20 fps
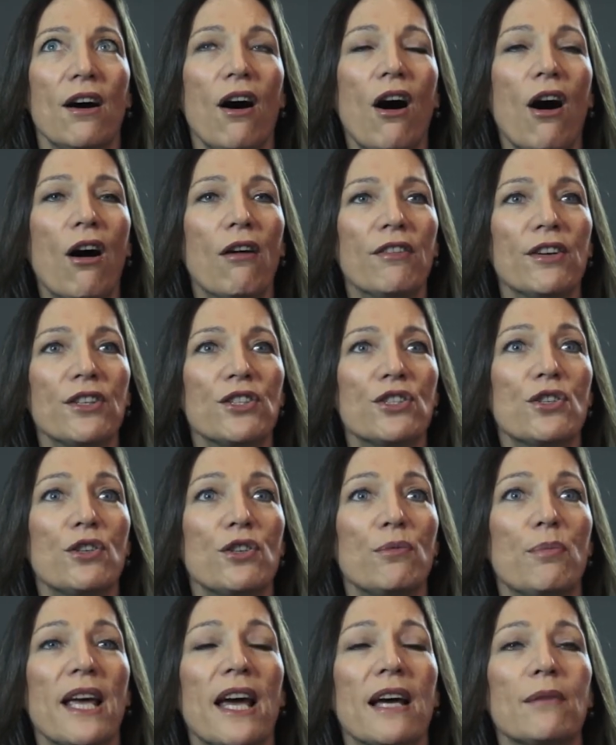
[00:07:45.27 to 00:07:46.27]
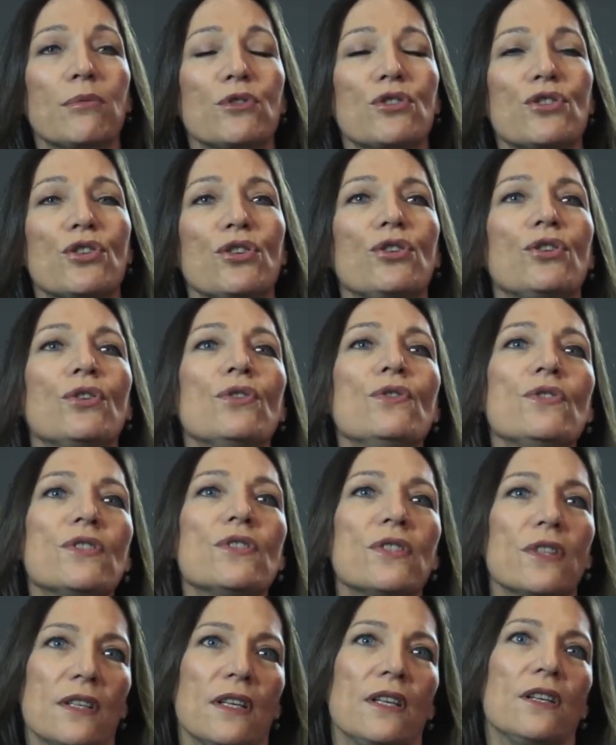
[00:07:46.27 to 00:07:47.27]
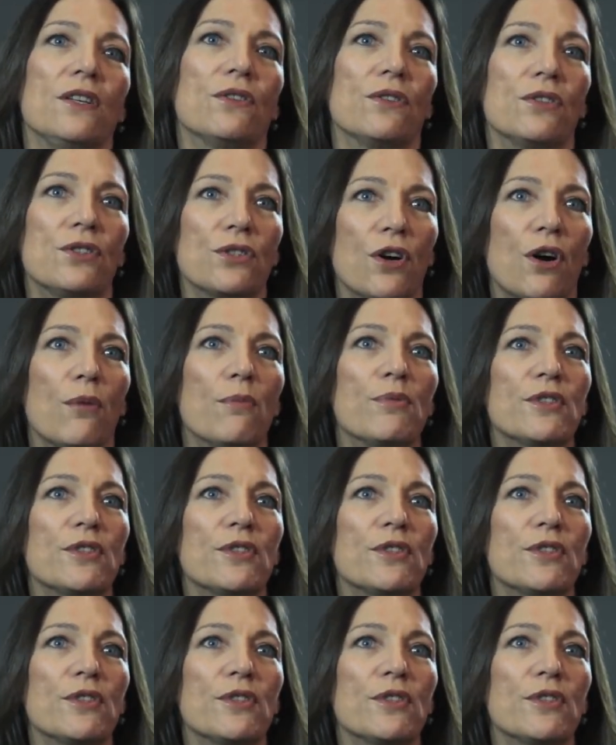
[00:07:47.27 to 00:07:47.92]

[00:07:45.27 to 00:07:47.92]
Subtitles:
of it to be able to use it in your job.